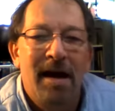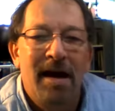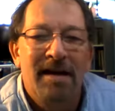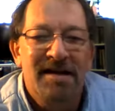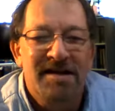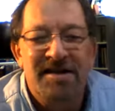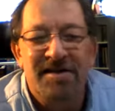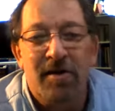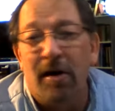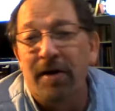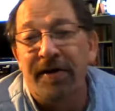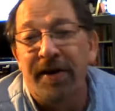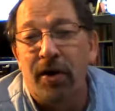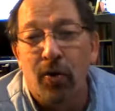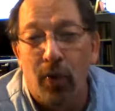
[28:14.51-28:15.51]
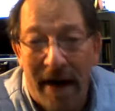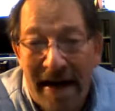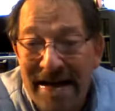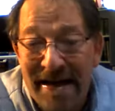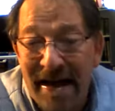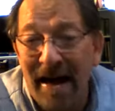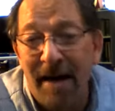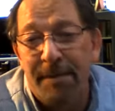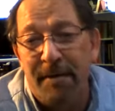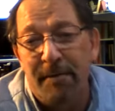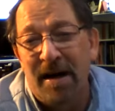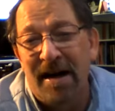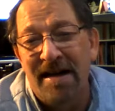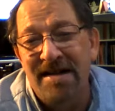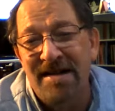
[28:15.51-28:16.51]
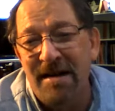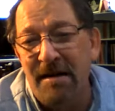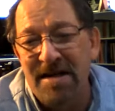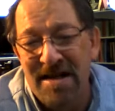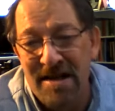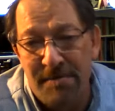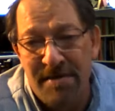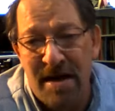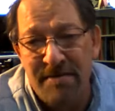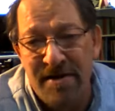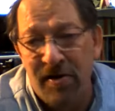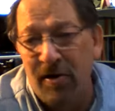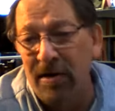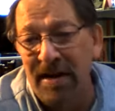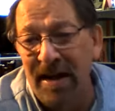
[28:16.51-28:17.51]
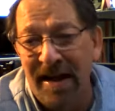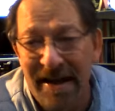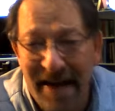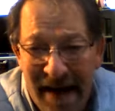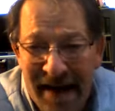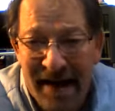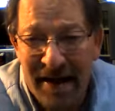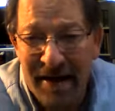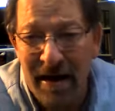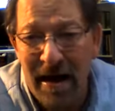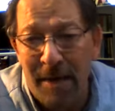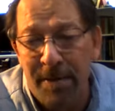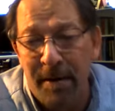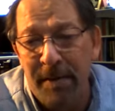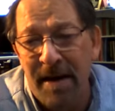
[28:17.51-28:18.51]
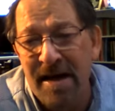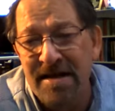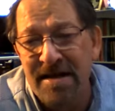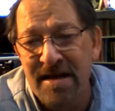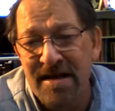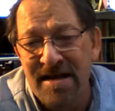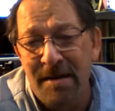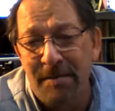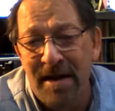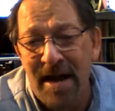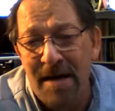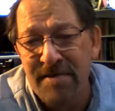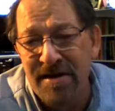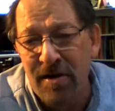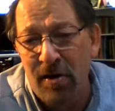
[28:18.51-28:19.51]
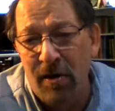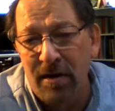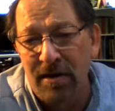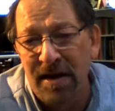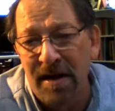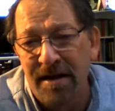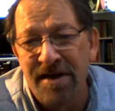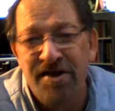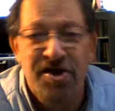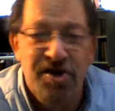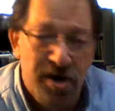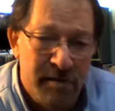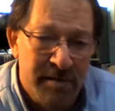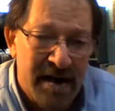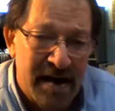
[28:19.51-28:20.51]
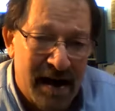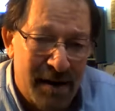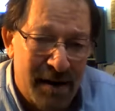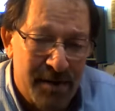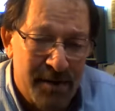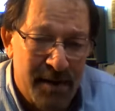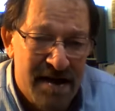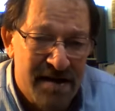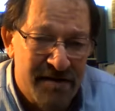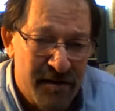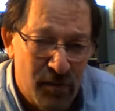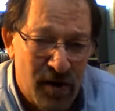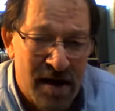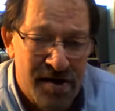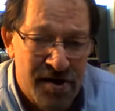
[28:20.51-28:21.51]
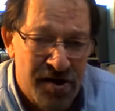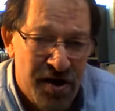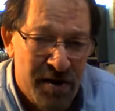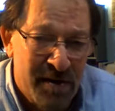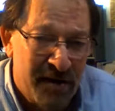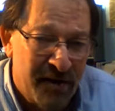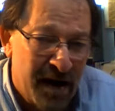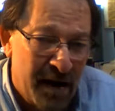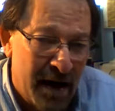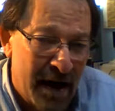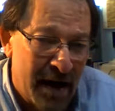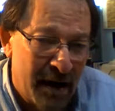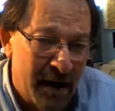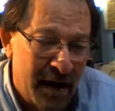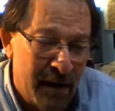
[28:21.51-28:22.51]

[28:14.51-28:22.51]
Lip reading: this is called the Great Compromise, sometimes called the Connecticut Compromise, sometimes called the Sherman Compromise from Roger Sherman of Connecticut.